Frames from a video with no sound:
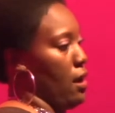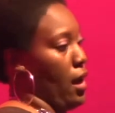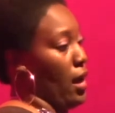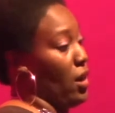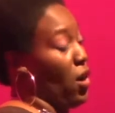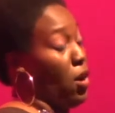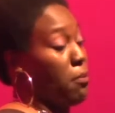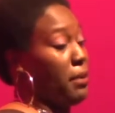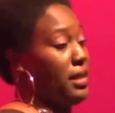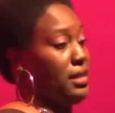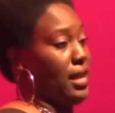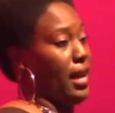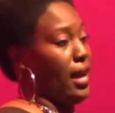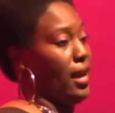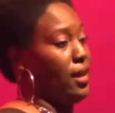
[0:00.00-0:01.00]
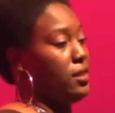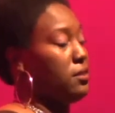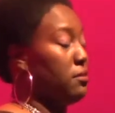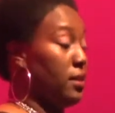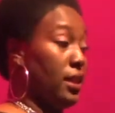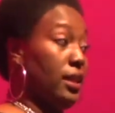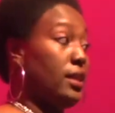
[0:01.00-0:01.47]
I called my
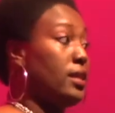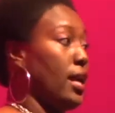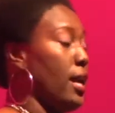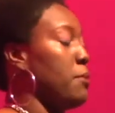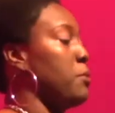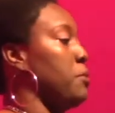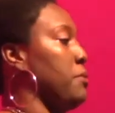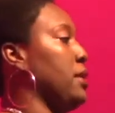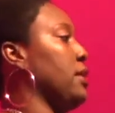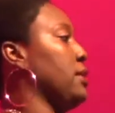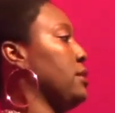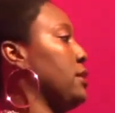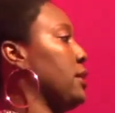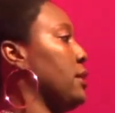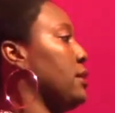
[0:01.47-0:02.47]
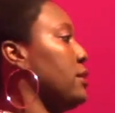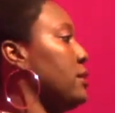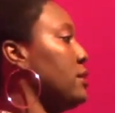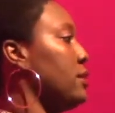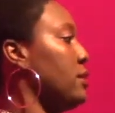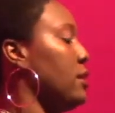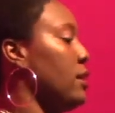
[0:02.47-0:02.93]
dad, and he came immediately.
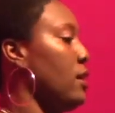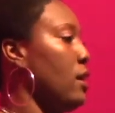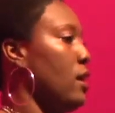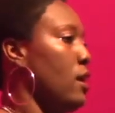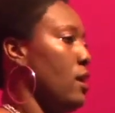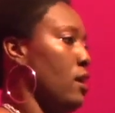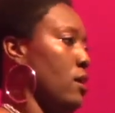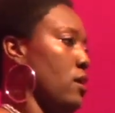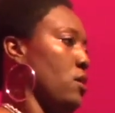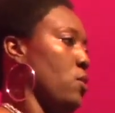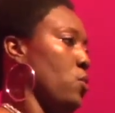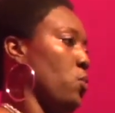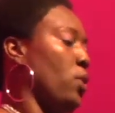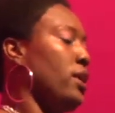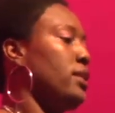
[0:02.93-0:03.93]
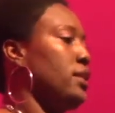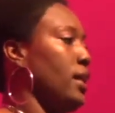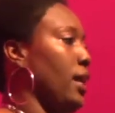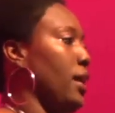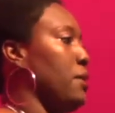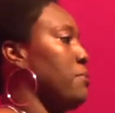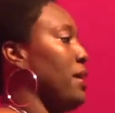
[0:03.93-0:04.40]
One
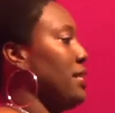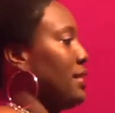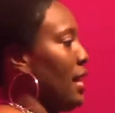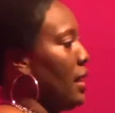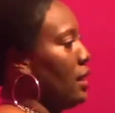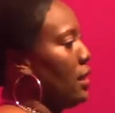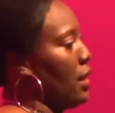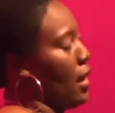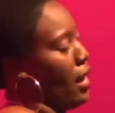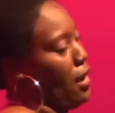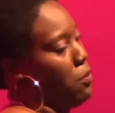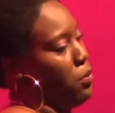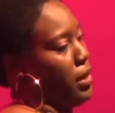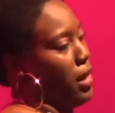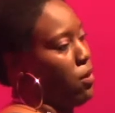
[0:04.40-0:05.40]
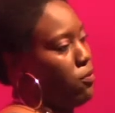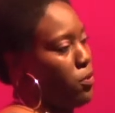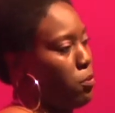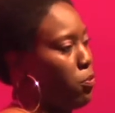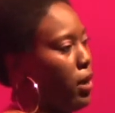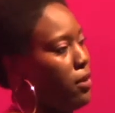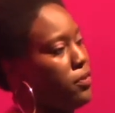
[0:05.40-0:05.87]
day, my dad and I went out
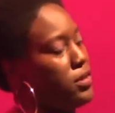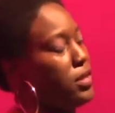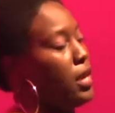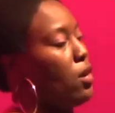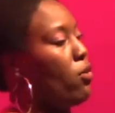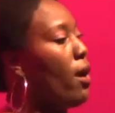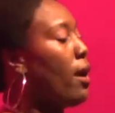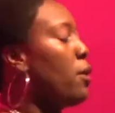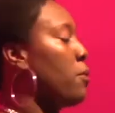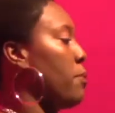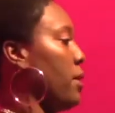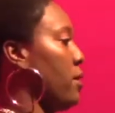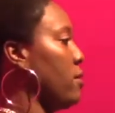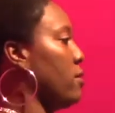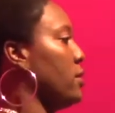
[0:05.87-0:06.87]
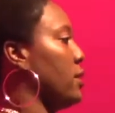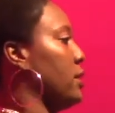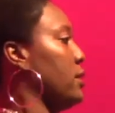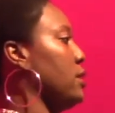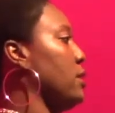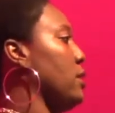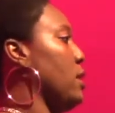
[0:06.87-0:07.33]
for breakfast at Cracker Barrel,
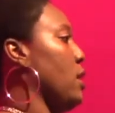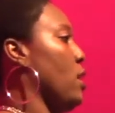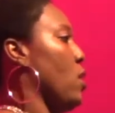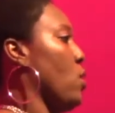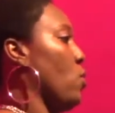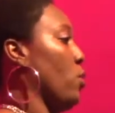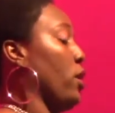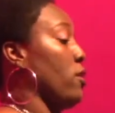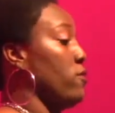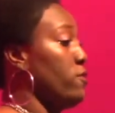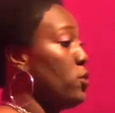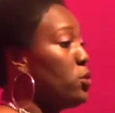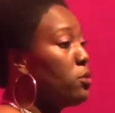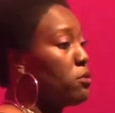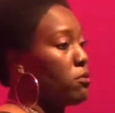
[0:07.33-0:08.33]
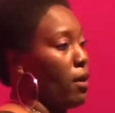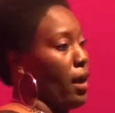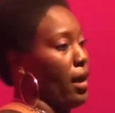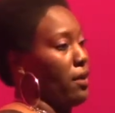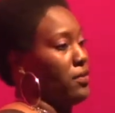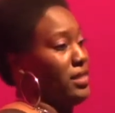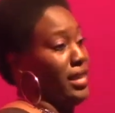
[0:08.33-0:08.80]
and when our food
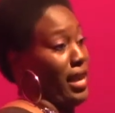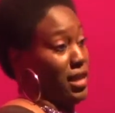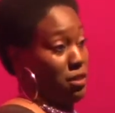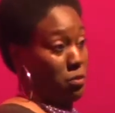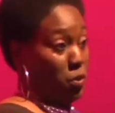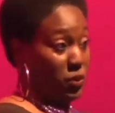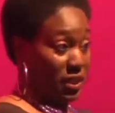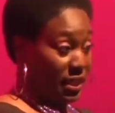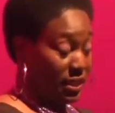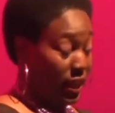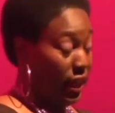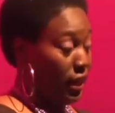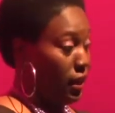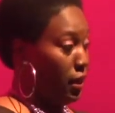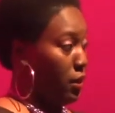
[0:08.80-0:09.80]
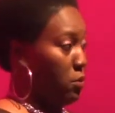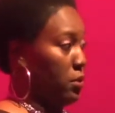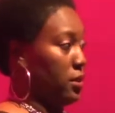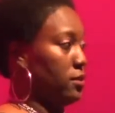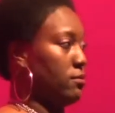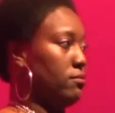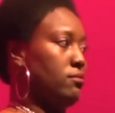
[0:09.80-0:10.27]
arrived, he asked me, was I dating
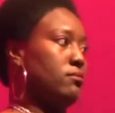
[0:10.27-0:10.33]
anyone?